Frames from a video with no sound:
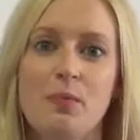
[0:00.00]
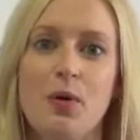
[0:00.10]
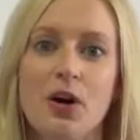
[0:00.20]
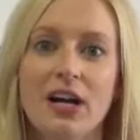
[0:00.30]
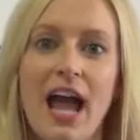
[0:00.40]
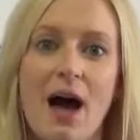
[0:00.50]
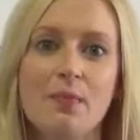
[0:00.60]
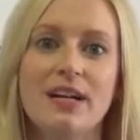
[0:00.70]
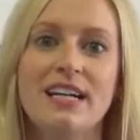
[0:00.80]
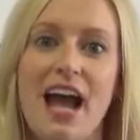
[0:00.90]
than per
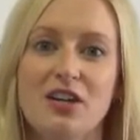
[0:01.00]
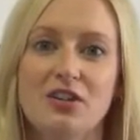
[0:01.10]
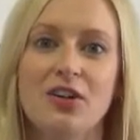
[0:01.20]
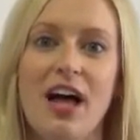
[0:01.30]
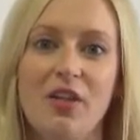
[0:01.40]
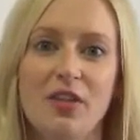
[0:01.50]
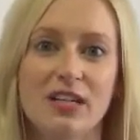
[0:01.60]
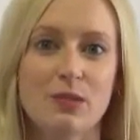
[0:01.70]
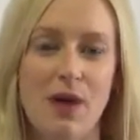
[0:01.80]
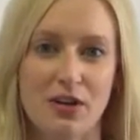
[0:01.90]
capita national health
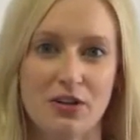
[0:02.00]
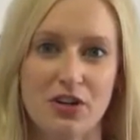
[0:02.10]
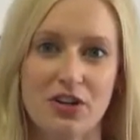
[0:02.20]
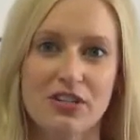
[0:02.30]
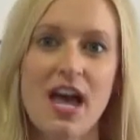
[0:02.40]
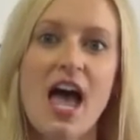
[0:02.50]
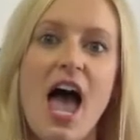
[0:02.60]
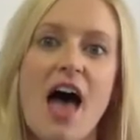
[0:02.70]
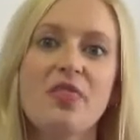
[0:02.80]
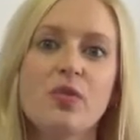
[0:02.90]
expenditures
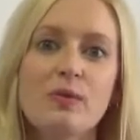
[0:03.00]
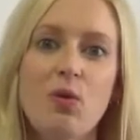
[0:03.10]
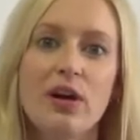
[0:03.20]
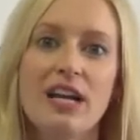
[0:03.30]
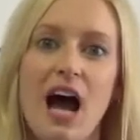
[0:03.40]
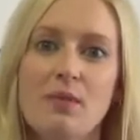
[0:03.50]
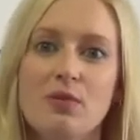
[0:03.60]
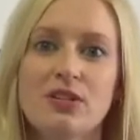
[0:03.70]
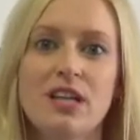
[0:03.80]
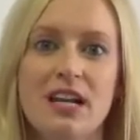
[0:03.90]
and
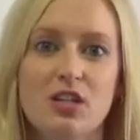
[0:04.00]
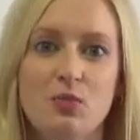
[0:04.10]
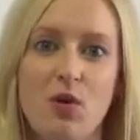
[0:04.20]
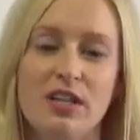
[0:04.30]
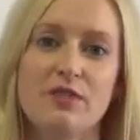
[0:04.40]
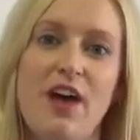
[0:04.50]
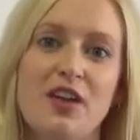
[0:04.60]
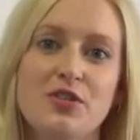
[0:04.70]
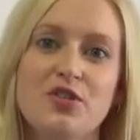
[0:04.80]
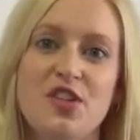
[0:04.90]
3.9 percentage points
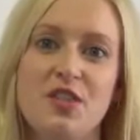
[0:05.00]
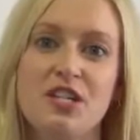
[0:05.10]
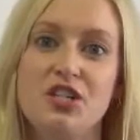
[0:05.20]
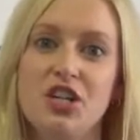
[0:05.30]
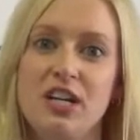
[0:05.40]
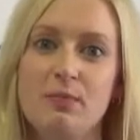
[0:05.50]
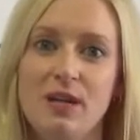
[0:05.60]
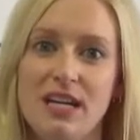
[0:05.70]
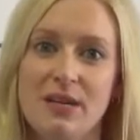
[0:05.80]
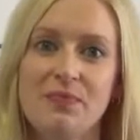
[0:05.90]
faster than the
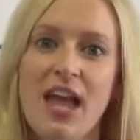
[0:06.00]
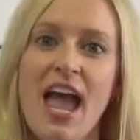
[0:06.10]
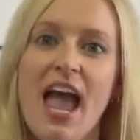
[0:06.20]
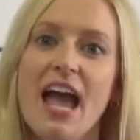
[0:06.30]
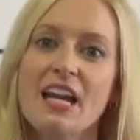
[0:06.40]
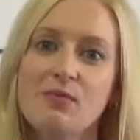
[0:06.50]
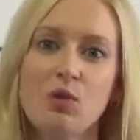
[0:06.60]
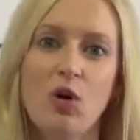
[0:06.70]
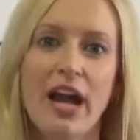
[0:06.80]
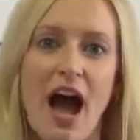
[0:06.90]
GDP. And
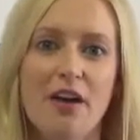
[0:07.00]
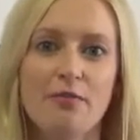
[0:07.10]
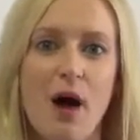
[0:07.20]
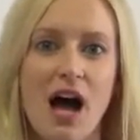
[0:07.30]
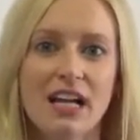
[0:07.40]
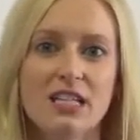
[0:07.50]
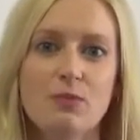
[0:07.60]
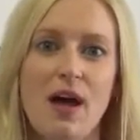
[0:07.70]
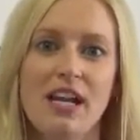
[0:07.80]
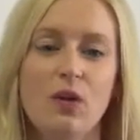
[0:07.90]
employee out-of-pocket
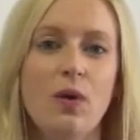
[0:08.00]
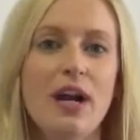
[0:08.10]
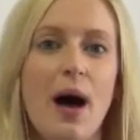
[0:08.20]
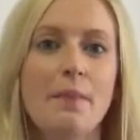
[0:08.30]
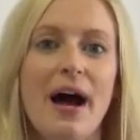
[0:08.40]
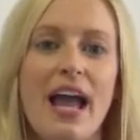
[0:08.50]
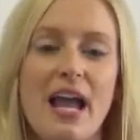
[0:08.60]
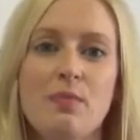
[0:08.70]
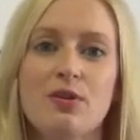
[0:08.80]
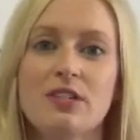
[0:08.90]
spending went up by
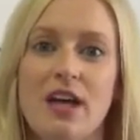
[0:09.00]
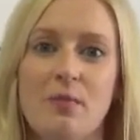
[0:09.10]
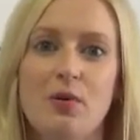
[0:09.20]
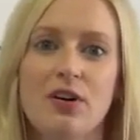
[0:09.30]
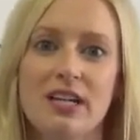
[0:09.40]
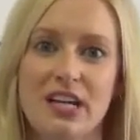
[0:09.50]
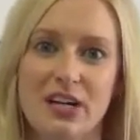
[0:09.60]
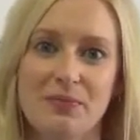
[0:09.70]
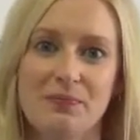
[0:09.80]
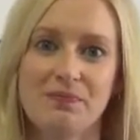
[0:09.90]
8% per
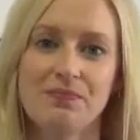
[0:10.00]
year.